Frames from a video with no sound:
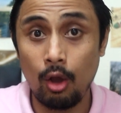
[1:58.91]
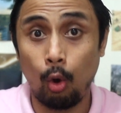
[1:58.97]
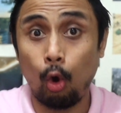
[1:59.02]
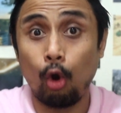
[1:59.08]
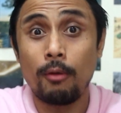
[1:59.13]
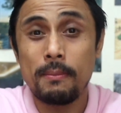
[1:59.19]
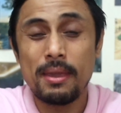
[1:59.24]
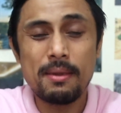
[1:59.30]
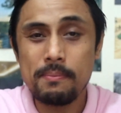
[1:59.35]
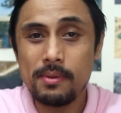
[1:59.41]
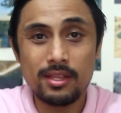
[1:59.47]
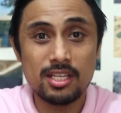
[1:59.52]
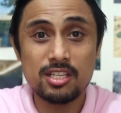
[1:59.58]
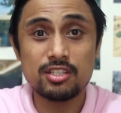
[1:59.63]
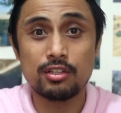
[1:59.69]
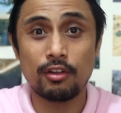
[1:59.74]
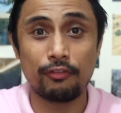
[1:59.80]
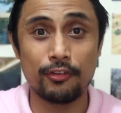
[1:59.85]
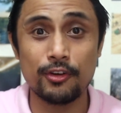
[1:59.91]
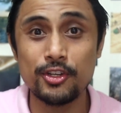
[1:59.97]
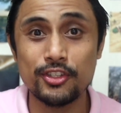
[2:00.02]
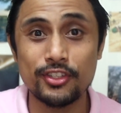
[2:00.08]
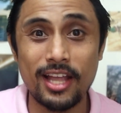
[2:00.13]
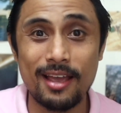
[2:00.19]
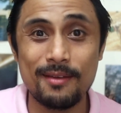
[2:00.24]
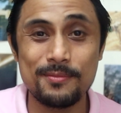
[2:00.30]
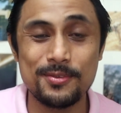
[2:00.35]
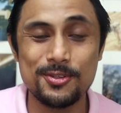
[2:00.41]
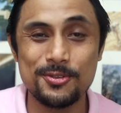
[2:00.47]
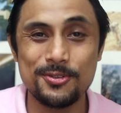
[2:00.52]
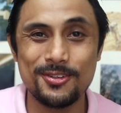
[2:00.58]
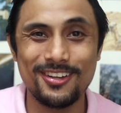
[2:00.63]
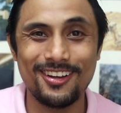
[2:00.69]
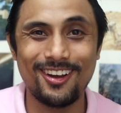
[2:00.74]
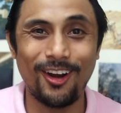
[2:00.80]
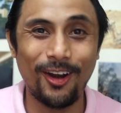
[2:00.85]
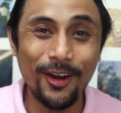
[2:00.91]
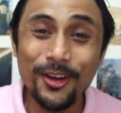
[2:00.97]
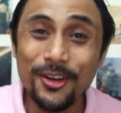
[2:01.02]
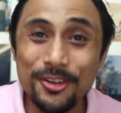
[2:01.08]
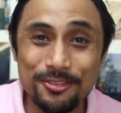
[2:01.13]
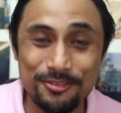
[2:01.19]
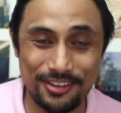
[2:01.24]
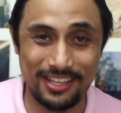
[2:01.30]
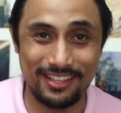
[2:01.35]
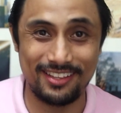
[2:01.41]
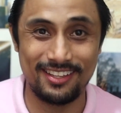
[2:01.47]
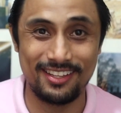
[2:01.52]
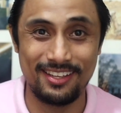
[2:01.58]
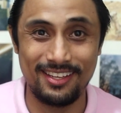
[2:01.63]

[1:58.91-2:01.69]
or maybe this is the first time you heard of it.